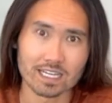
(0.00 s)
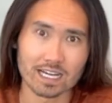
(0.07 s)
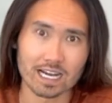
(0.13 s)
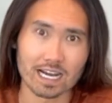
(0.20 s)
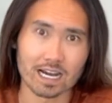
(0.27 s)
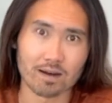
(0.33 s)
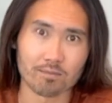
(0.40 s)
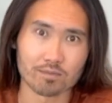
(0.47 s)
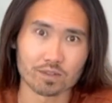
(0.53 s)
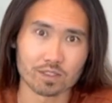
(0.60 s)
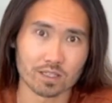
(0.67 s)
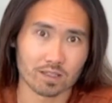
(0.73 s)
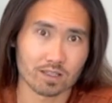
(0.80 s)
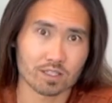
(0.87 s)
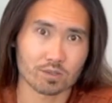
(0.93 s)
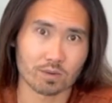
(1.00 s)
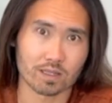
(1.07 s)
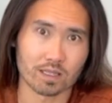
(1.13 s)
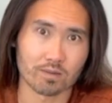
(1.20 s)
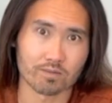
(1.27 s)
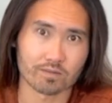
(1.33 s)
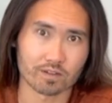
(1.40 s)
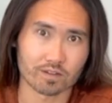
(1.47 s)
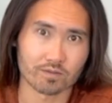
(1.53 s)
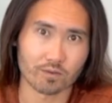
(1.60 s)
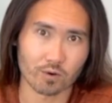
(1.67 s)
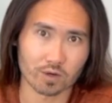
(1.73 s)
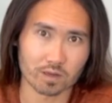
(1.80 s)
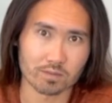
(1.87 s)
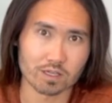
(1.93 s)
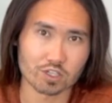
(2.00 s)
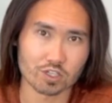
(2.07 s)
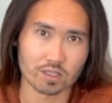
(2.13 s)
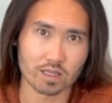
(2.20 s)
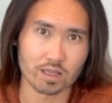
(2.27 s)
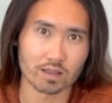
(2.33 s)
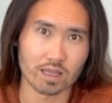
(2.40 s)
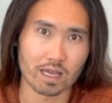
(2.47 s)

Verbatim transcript: um, to list with them for full commission and,